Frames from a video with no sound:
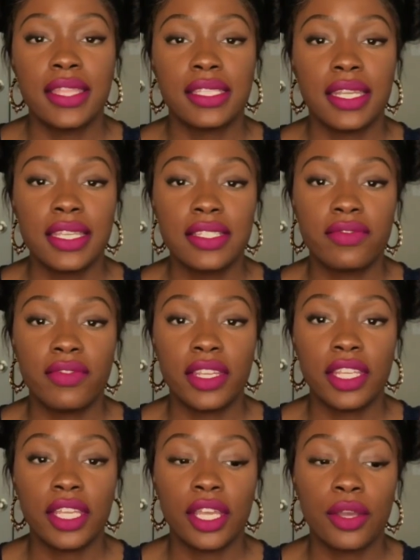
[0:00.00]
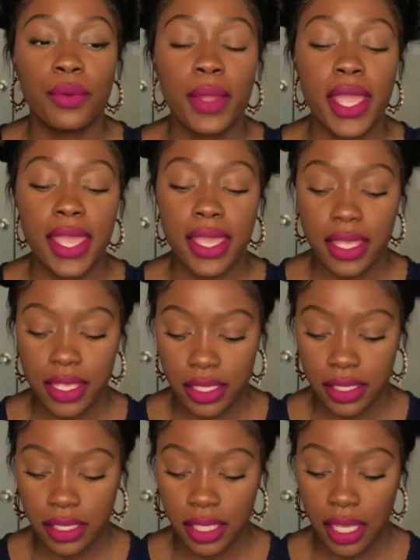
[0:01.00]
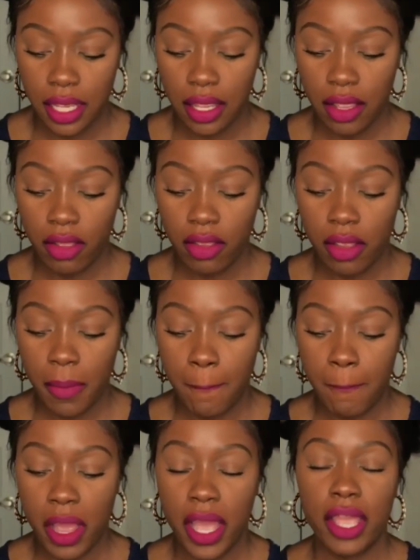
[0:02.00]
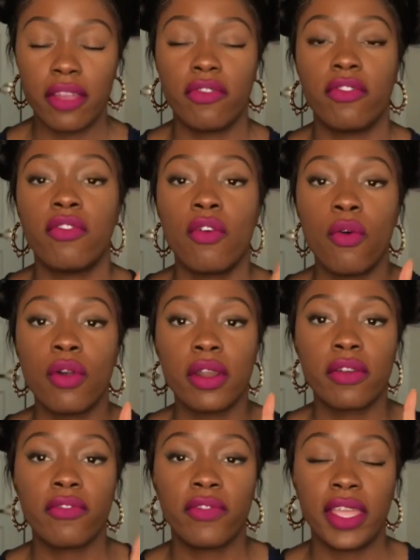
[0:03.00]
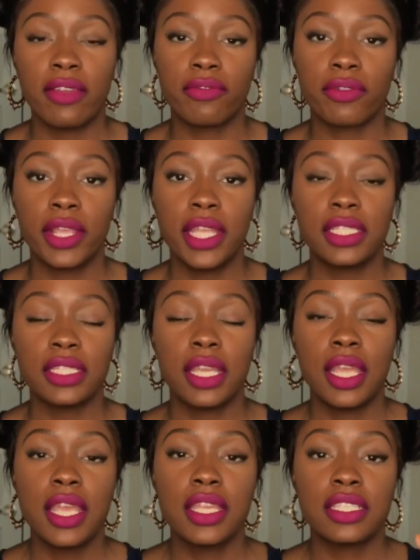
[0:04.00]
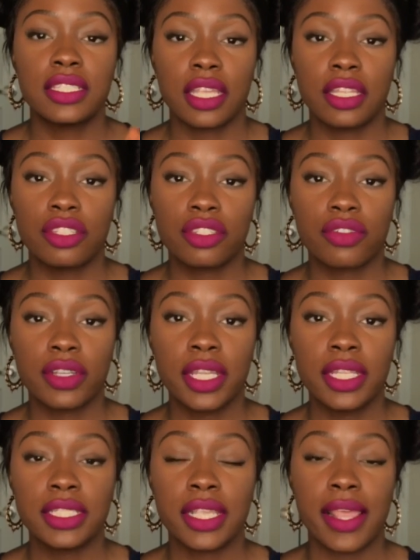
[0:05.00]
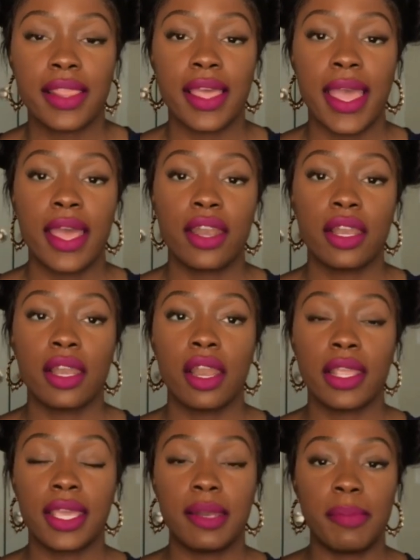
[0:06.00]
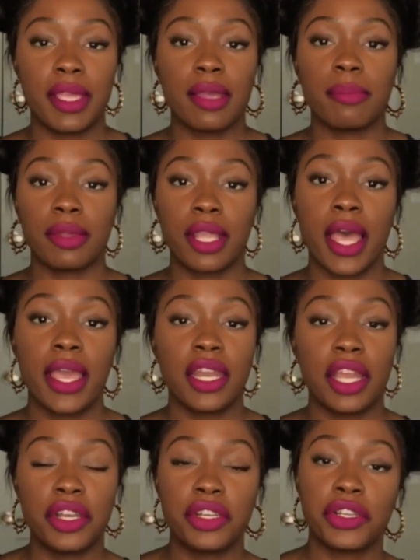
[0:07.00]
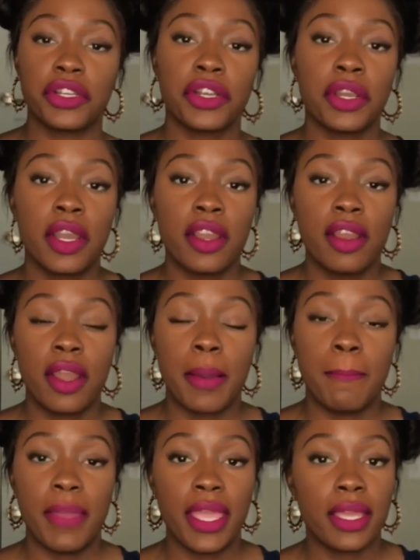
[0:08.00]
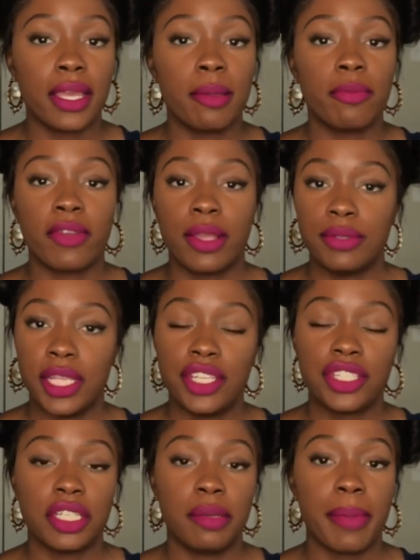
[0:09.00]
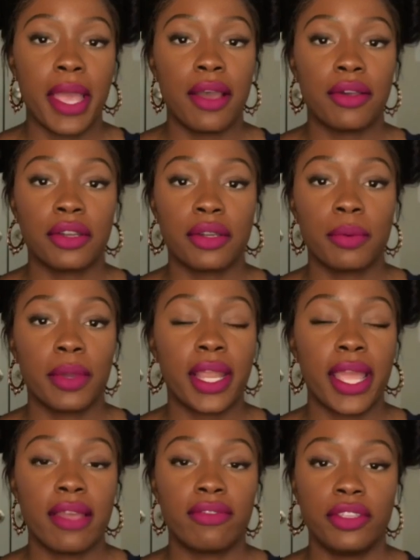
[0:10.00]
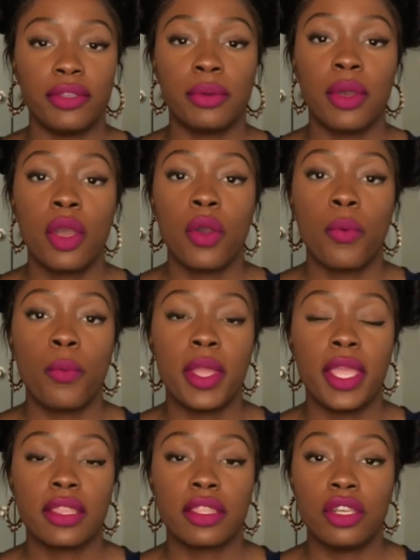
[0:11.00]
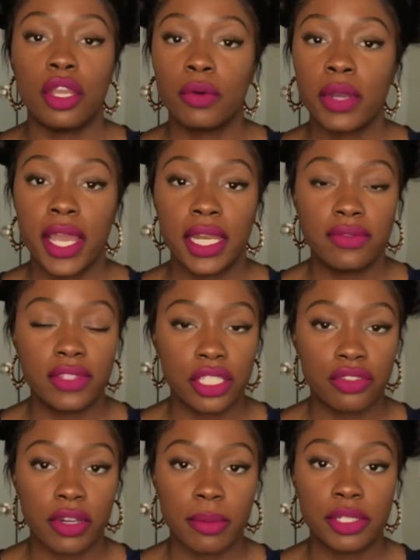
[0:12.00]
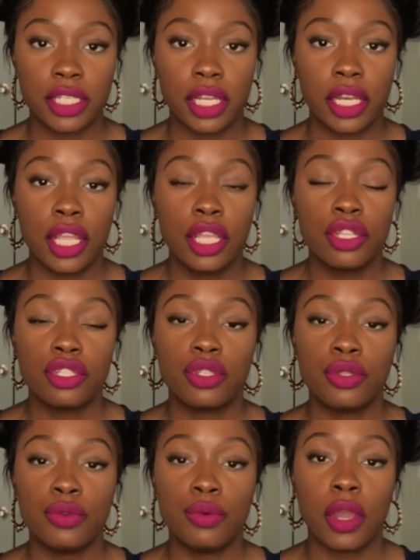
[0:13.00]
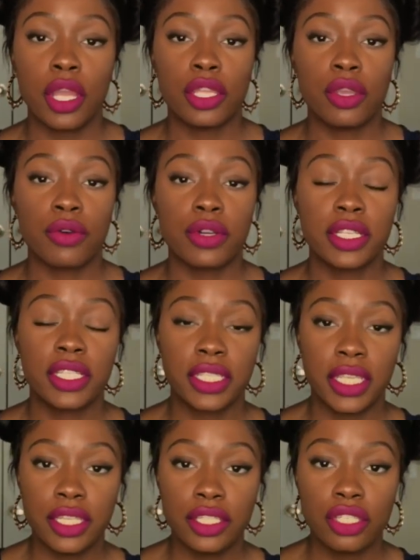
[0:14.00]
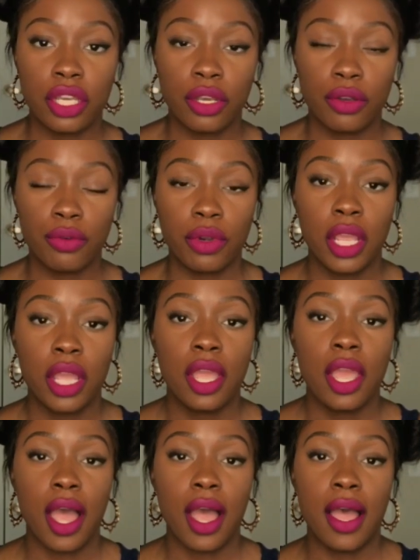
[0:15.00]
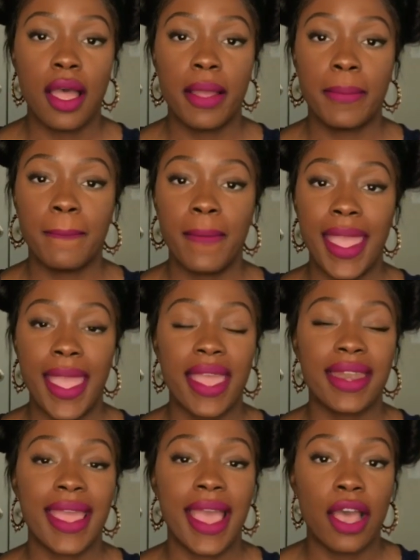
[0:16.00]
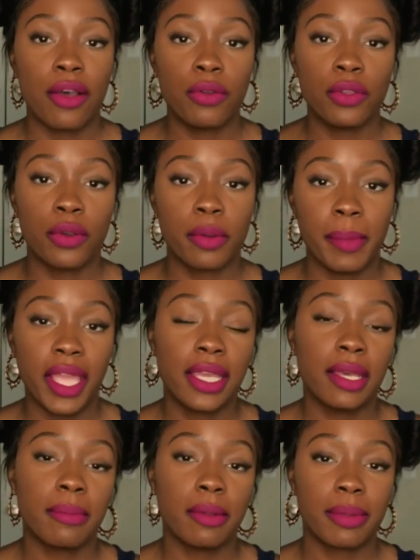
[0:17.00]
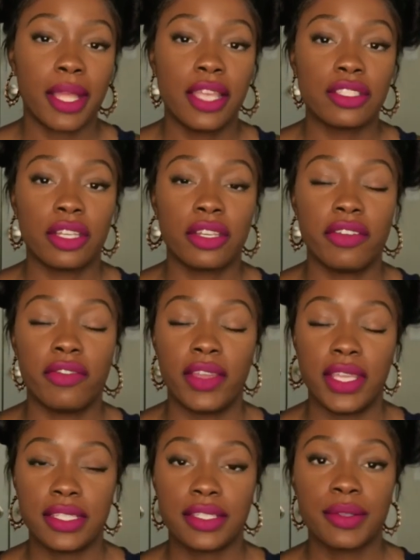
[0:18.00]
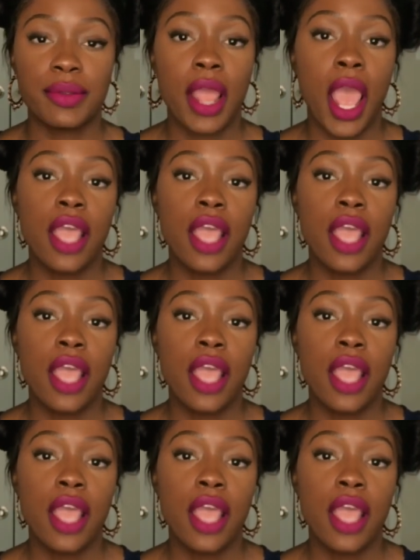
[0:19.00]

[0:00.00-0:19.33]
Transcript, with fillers: And today's video is my four favorite sunscreens that can be applied under makeup, foundation, powder, what have you, with no kind of disruption to your skin tone um, and how your makeup applies on your face.